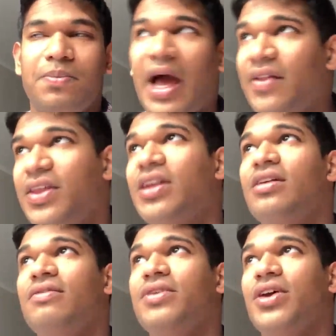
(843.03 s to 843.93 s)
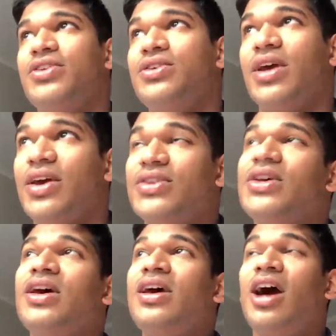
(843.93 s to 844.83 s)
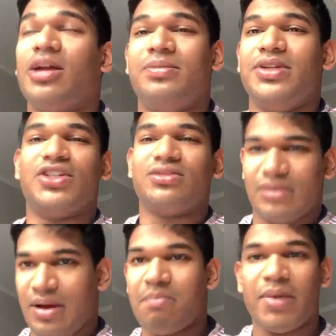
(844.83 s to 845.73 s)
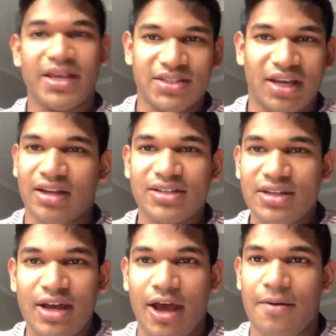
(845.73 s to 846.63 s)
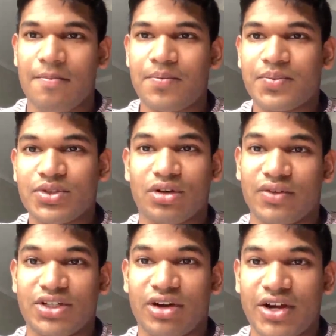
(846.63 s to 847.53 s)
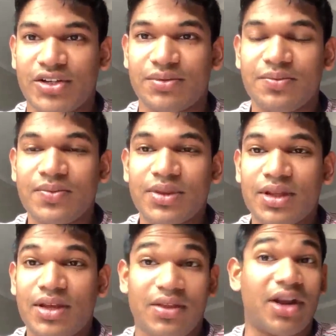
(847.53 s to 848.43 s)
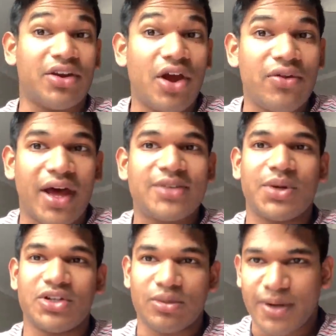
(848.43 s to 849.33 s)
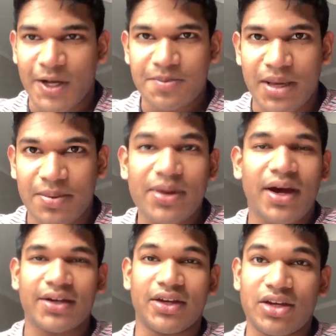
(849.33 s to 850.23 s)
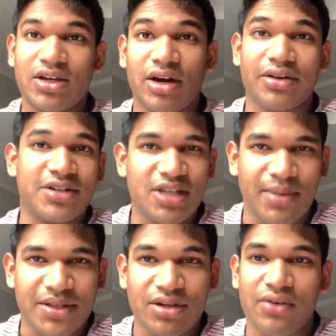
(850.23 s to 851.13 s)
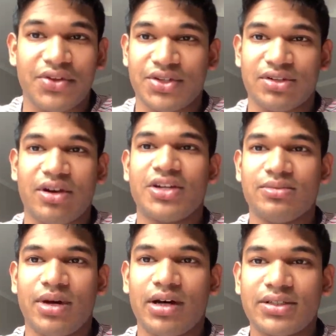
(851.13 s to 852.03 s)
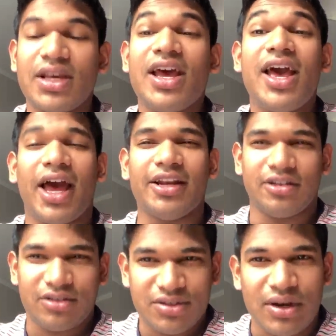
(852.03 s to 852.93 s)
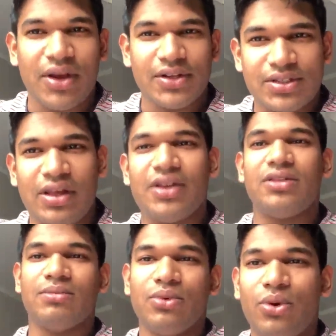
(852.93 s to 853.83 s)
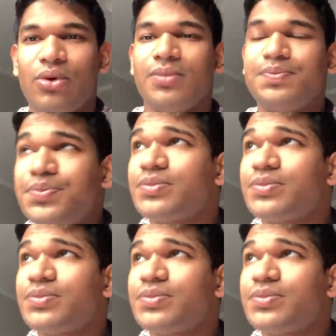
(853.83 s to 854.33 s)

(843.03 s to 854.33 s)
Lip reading: at the end of 2 days, I'd be just amazing at sort of integration. Then I know that when I do a past paper, I can guarantee myself those integration marks. And slowly, the more,